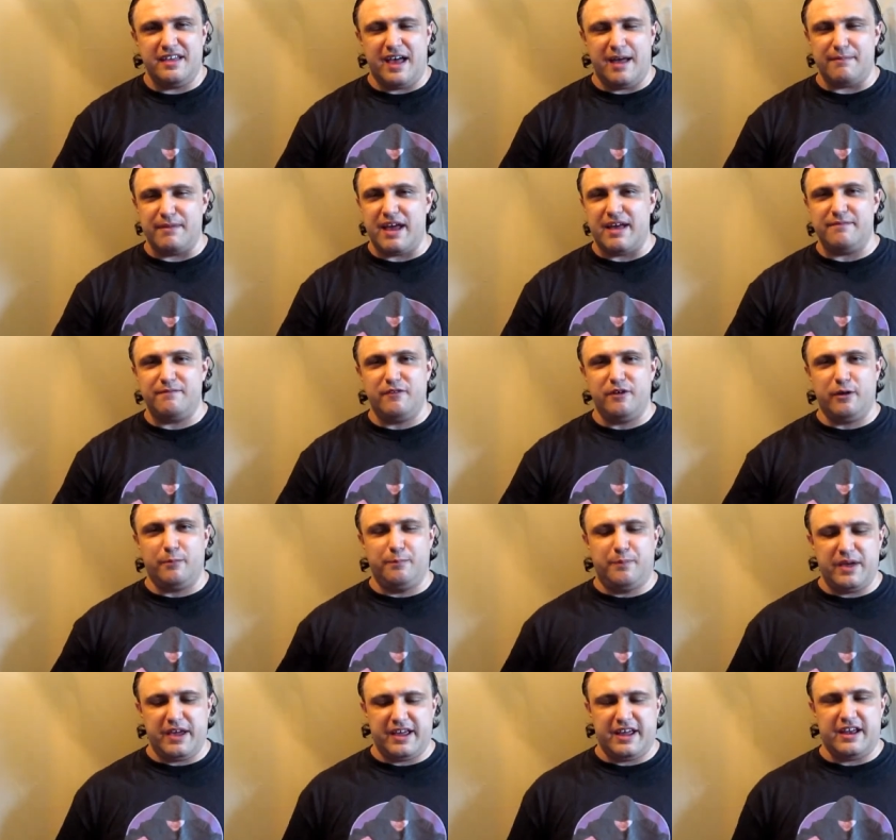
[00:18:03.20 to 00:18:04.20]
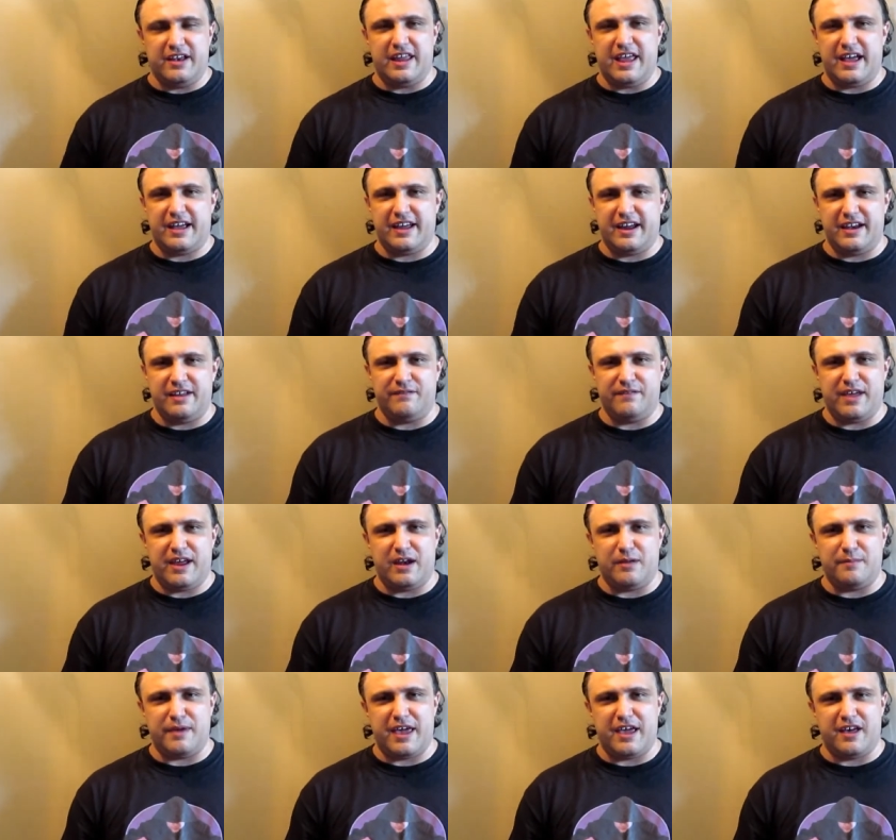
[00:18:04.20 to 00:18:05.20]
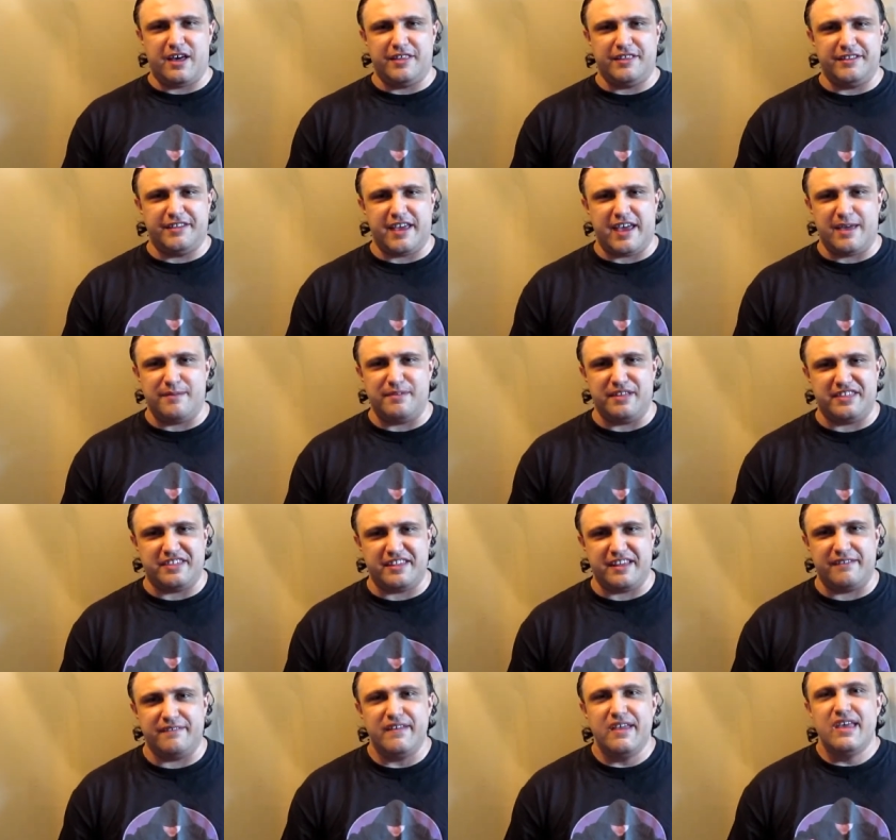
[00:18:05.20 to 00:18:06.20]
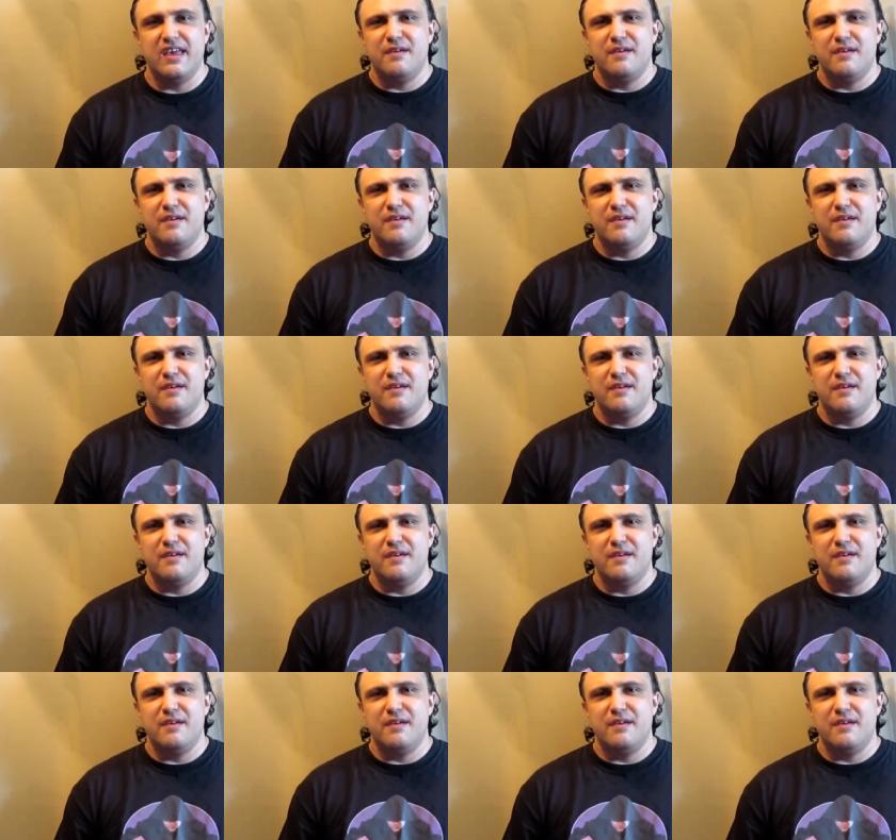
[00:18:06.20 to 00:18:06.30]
I'm not real big on that kind of anime all the time and stuff,